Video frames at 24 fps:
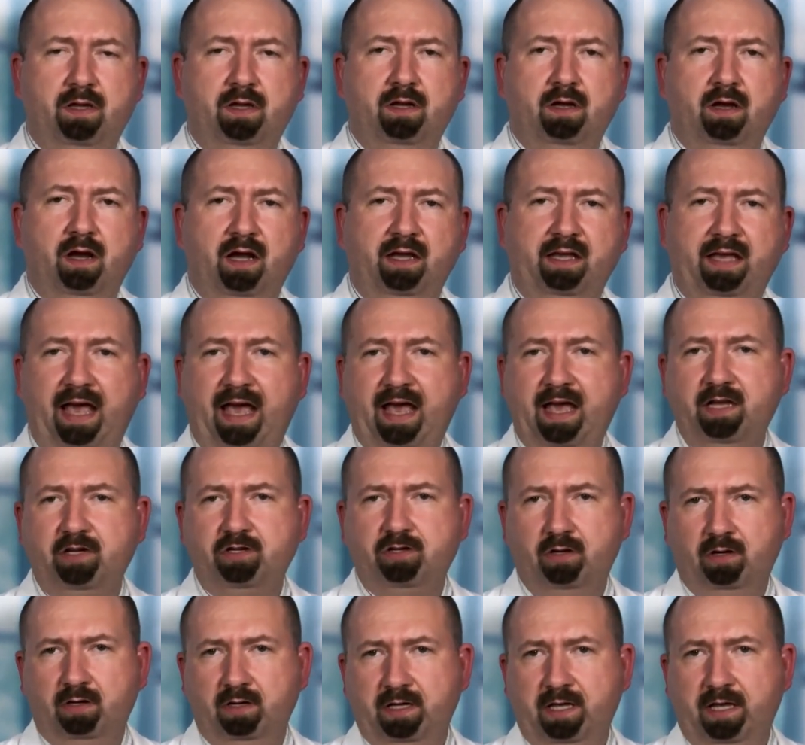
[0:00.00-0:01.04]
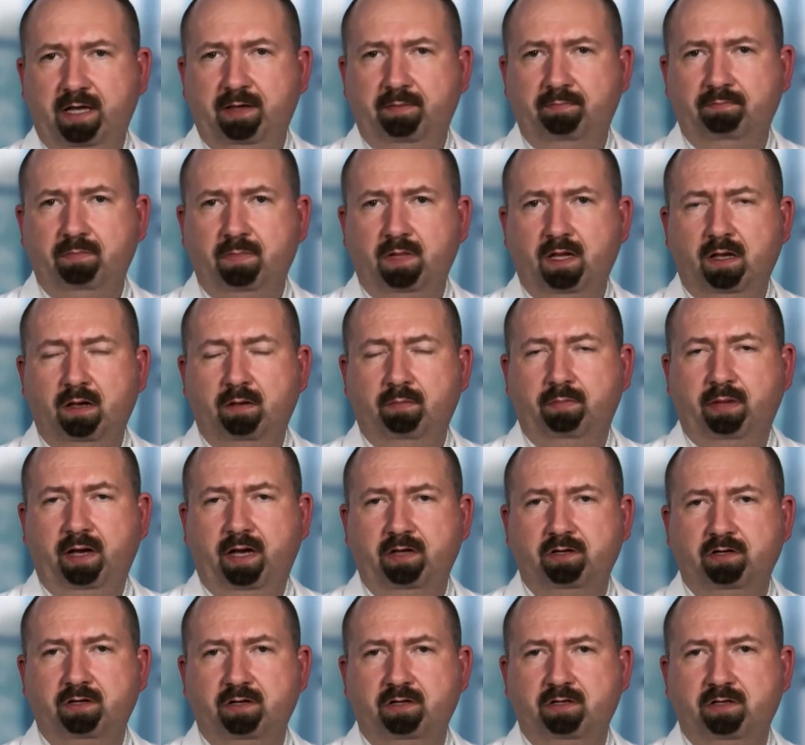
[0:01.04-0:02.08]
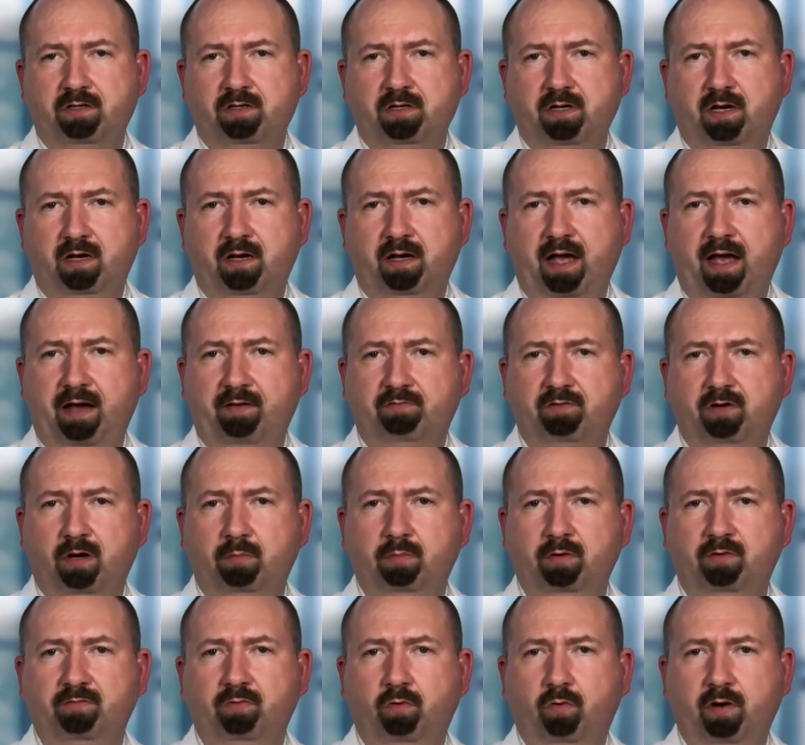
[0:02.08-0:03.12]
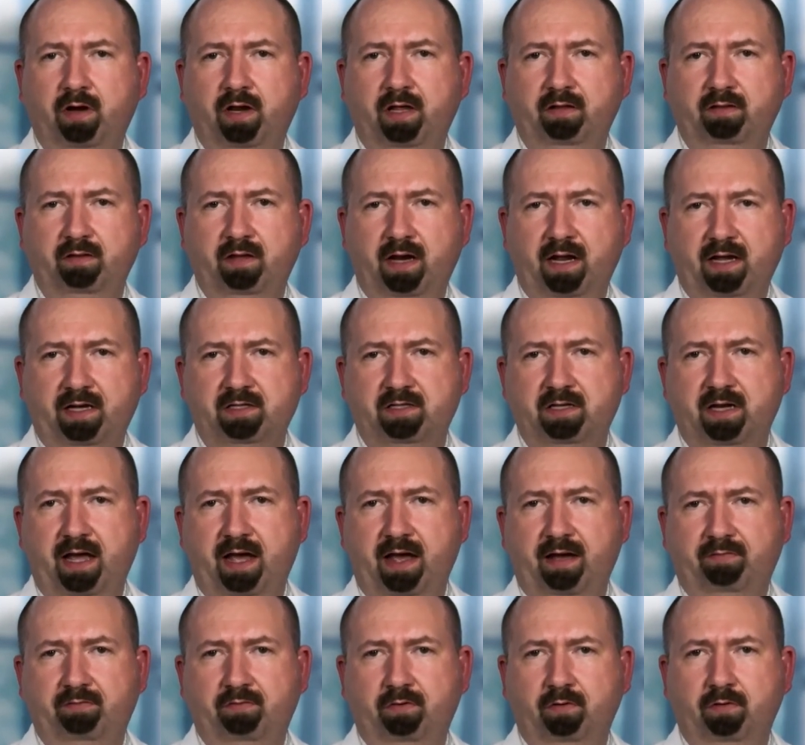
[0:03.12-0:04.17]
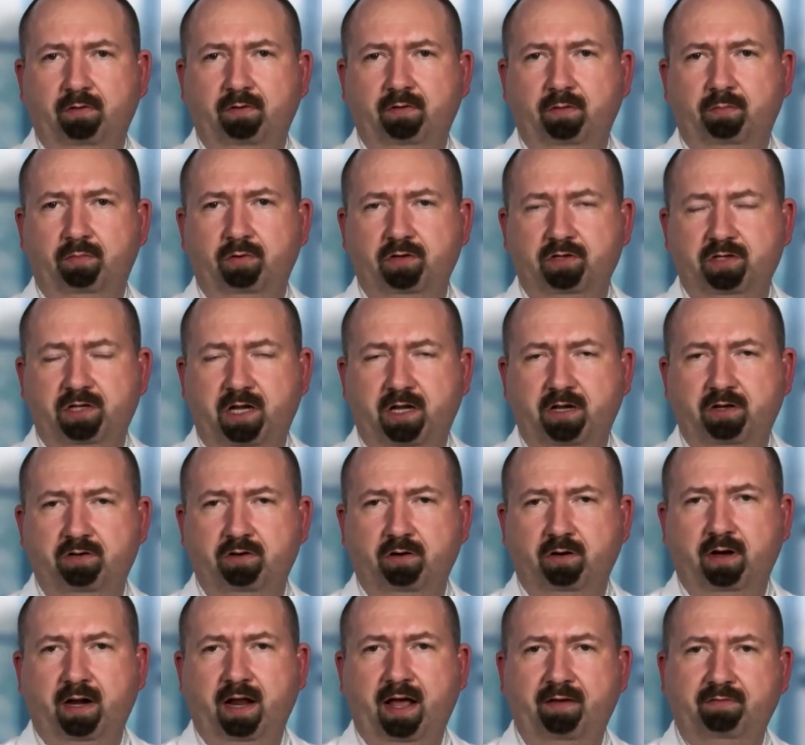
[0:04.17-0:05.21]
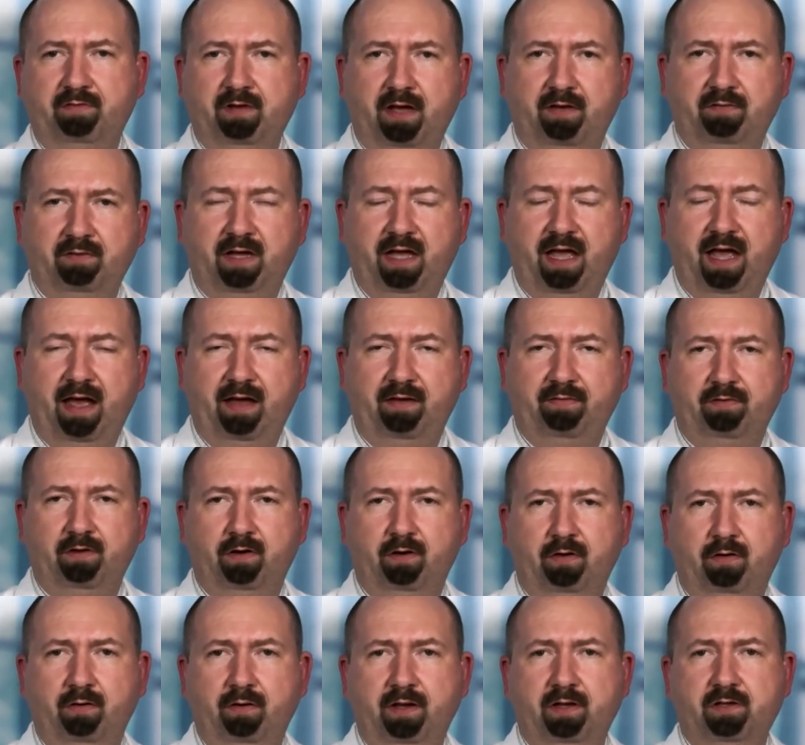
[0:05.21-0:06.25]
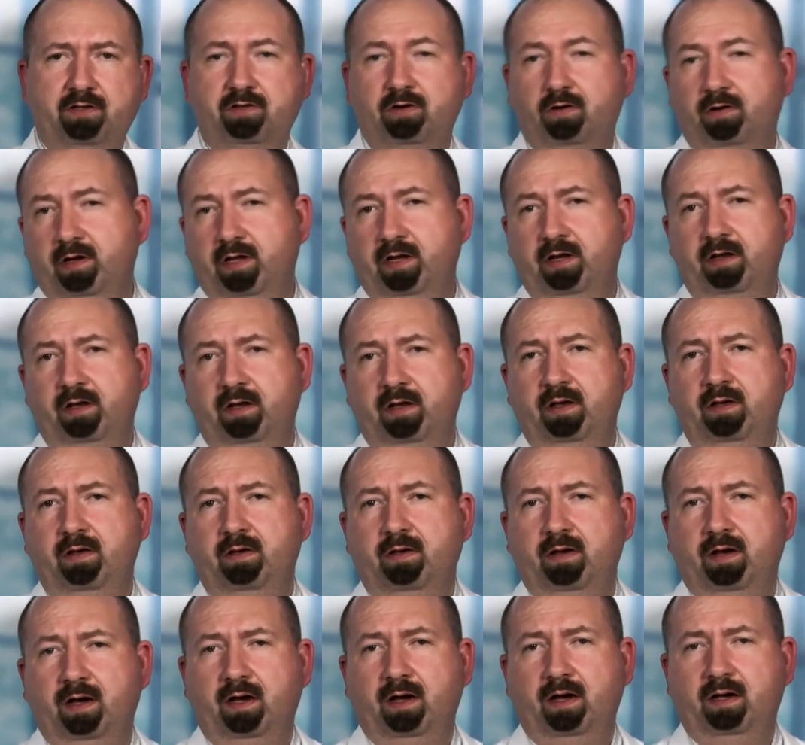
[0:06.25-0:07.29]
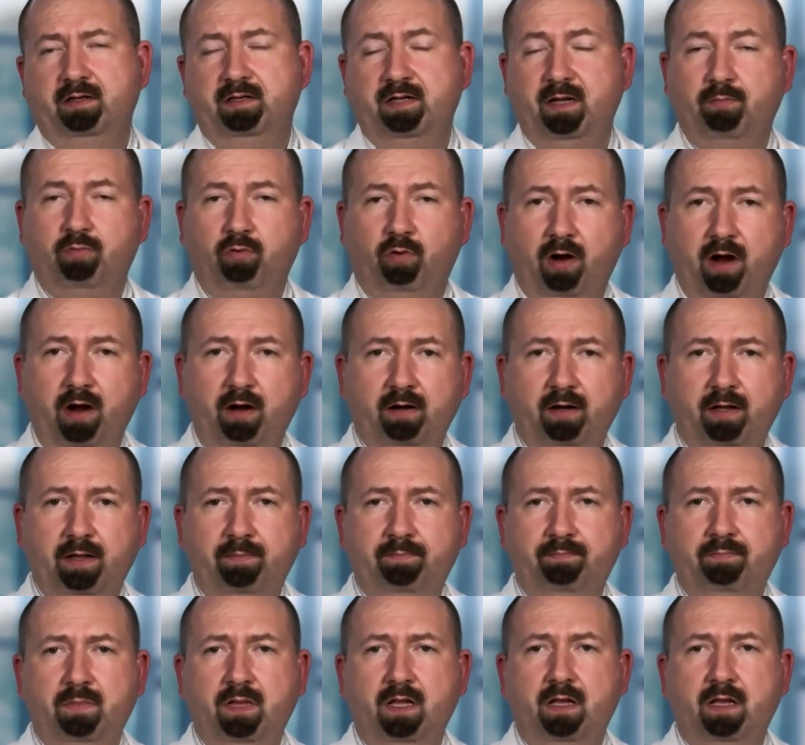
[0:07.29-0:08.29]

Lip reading: Occasionally, patients have trouble voiding the next day after the procedure and have to have a catheter inserted temporarily,